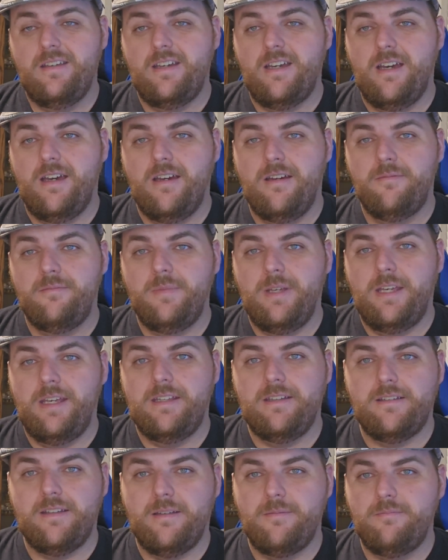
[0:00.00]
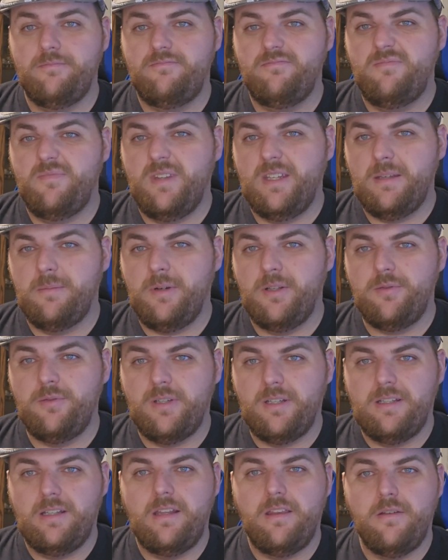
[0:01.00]
And I'm thinking about
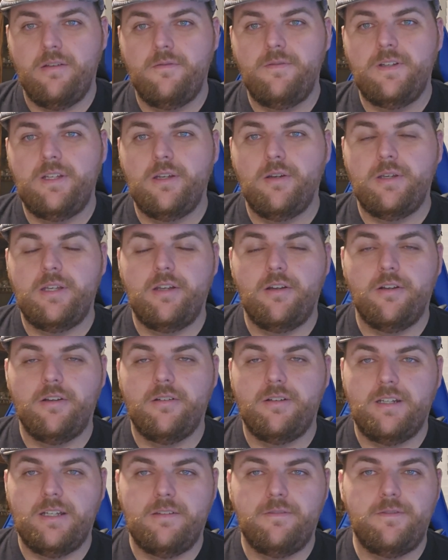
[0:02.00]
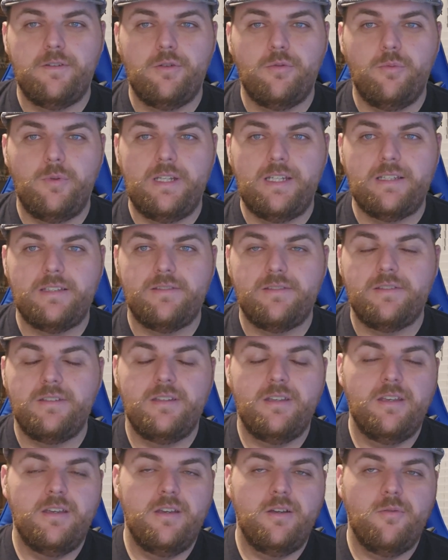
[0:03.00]
doing another video here in a few weeks
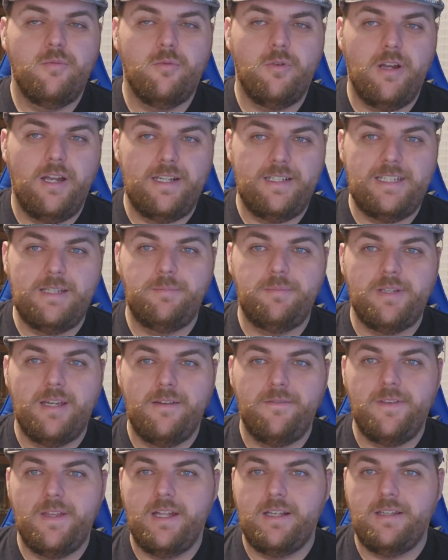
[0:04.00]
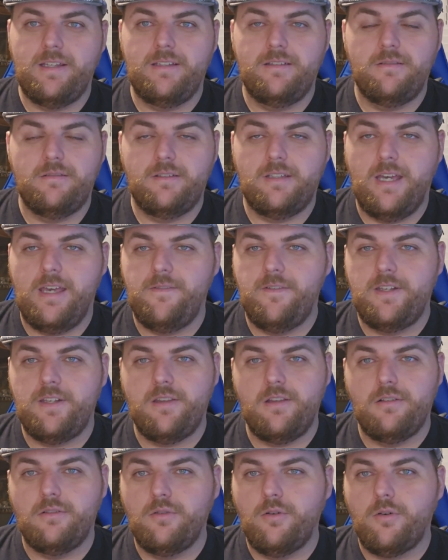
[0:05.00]
where I deep dive that and dive into
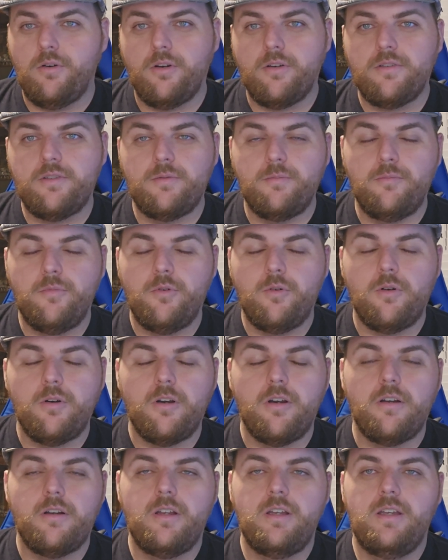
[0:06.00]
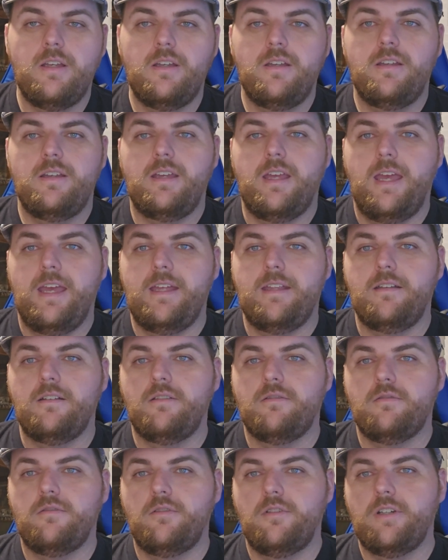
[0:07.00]
the lore some more
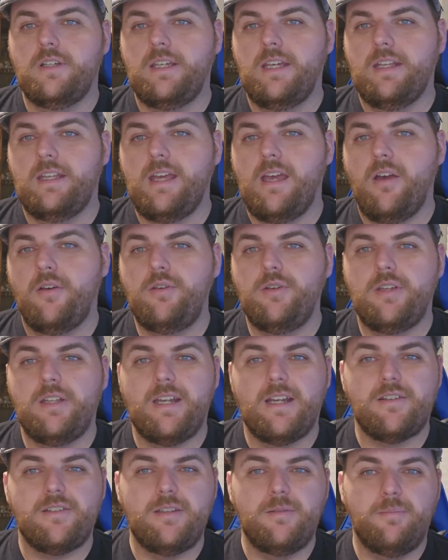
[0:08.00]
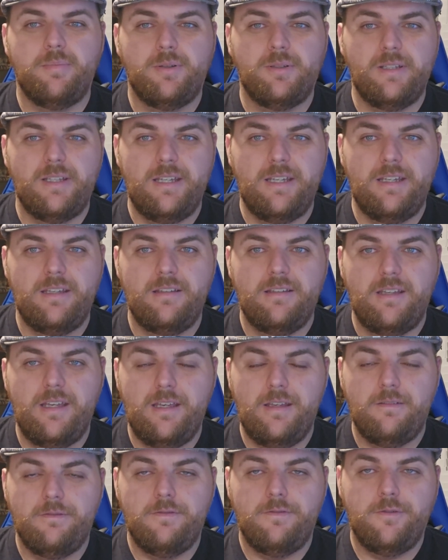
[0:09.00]
and look at how you could actually play
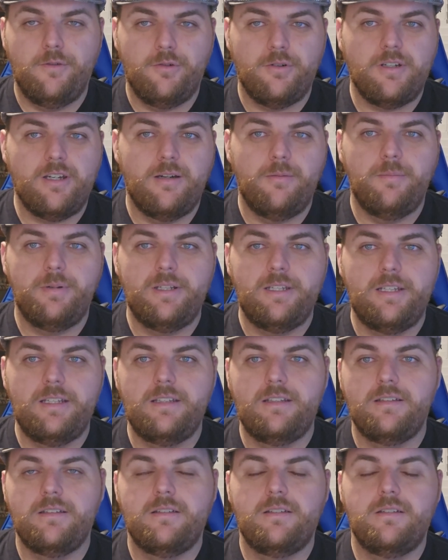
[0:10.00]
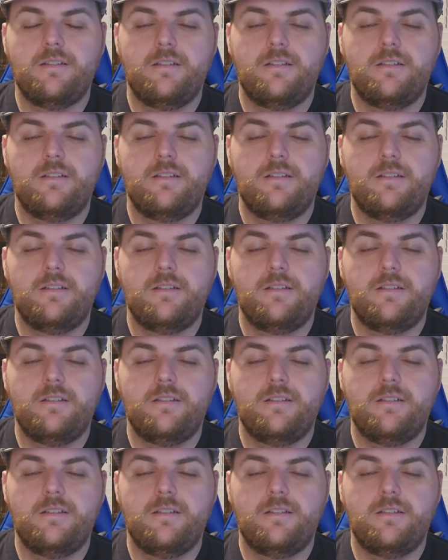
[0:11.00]
a full company